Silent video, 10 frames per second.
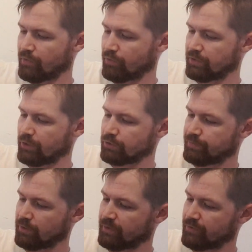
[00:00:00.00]
Loud
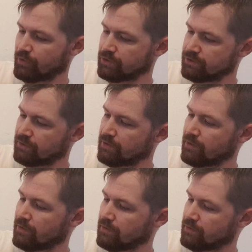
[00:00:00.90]
pop, of course,
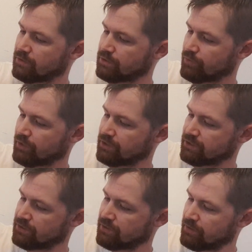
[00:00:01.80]
showing that
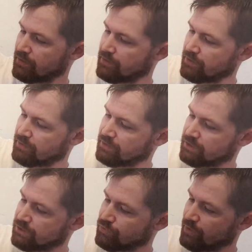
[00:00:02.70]
it's
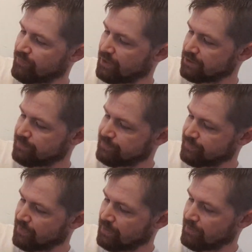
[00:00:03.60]
real fresh.
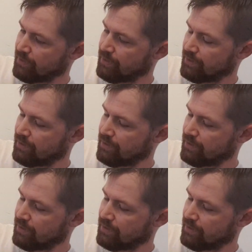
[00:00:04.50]
And